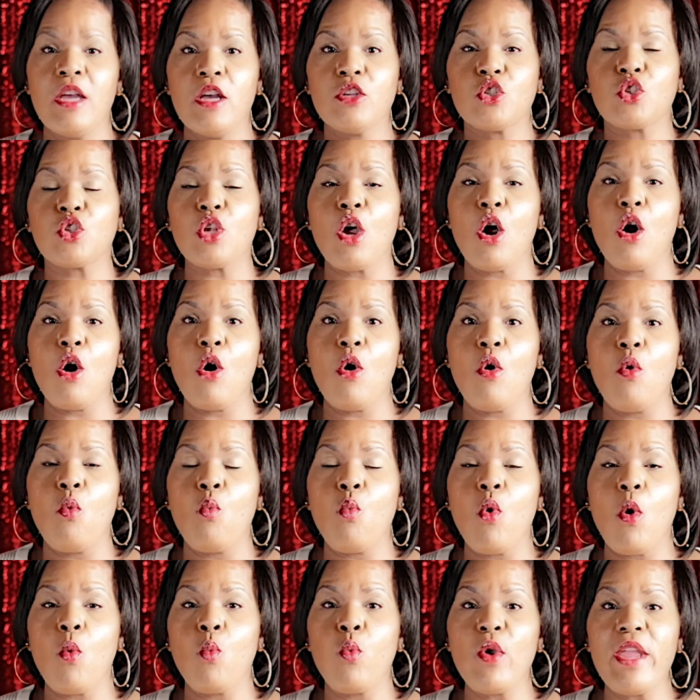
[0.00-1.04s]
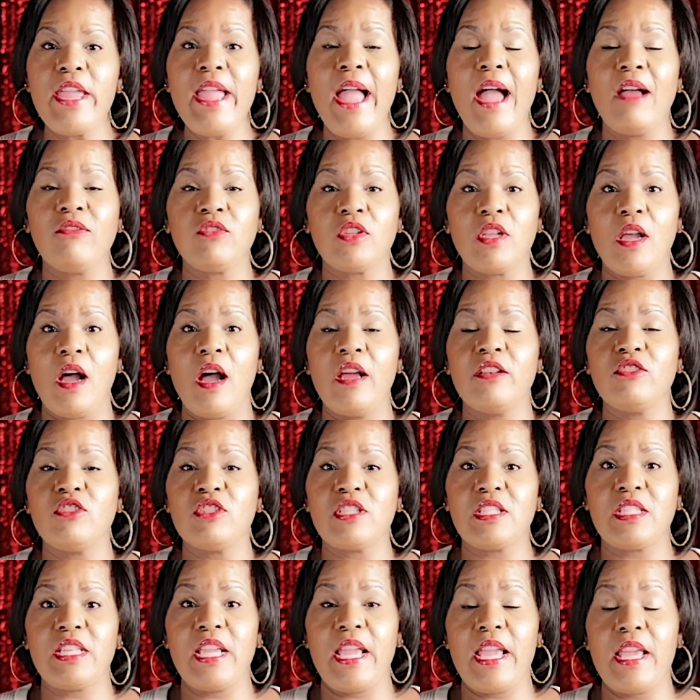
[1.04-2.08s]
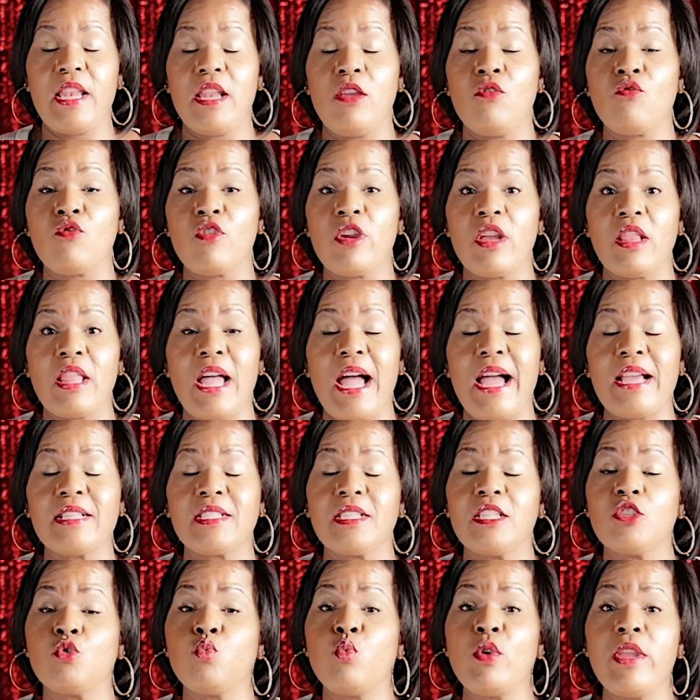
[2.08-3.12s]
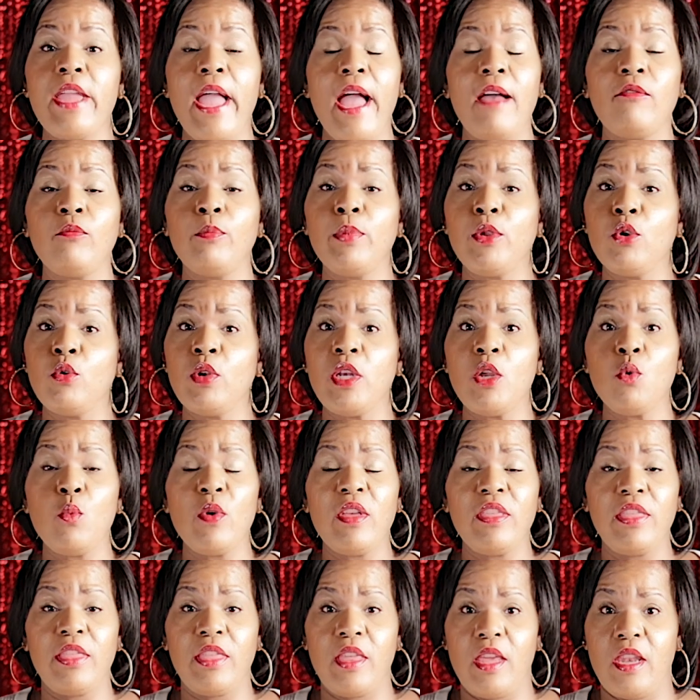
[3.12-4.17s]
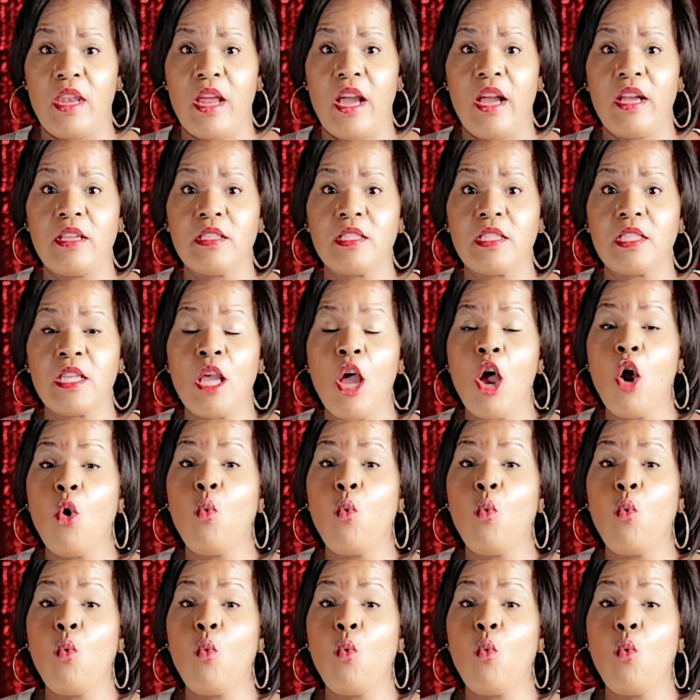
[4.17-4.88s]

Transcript: So what we have to understand and realize is we have beauty within us.